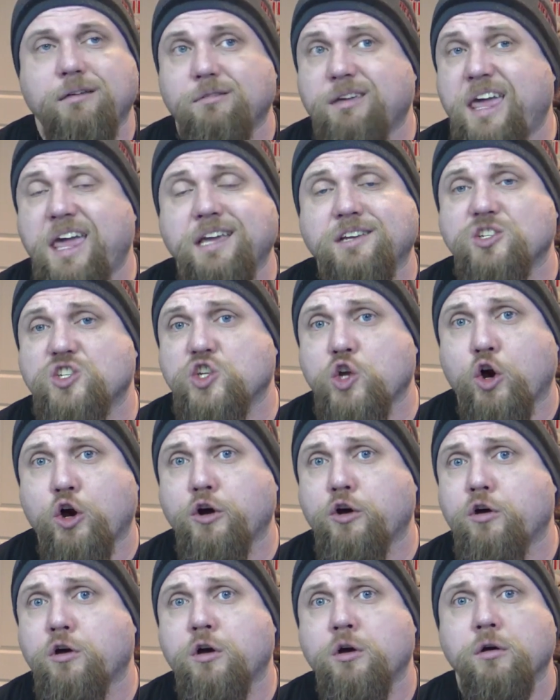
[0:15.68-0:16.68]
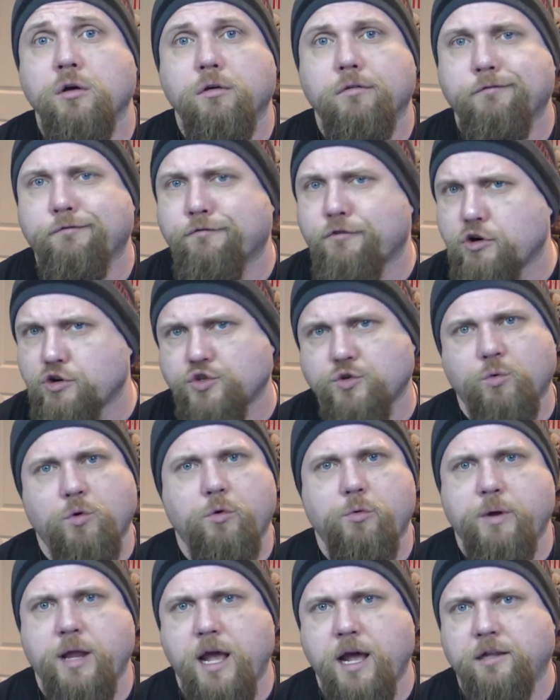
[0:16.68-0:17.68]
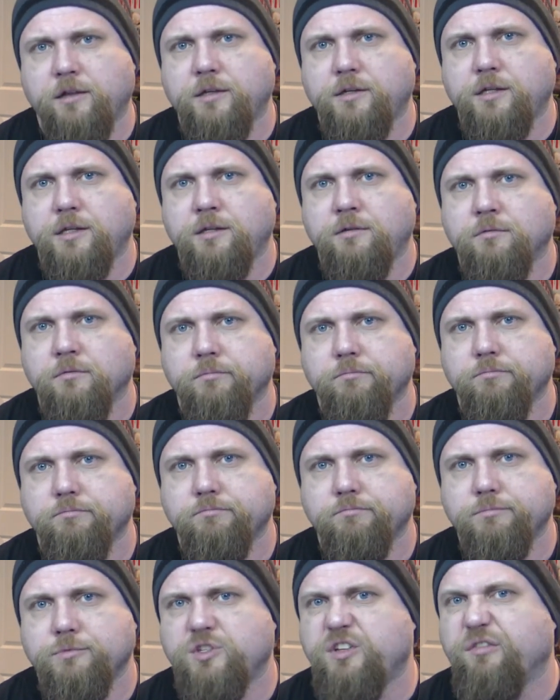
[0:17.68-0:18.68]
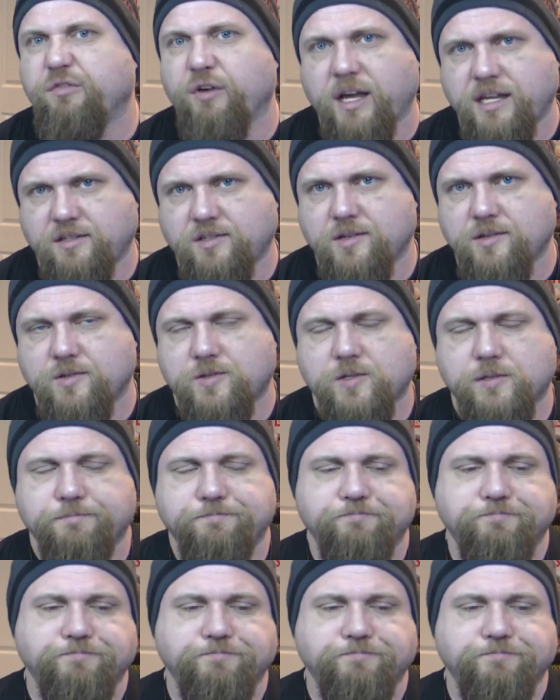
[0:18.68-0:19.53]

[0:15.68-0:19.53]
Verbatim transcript: Kickstarter virtual reality devices.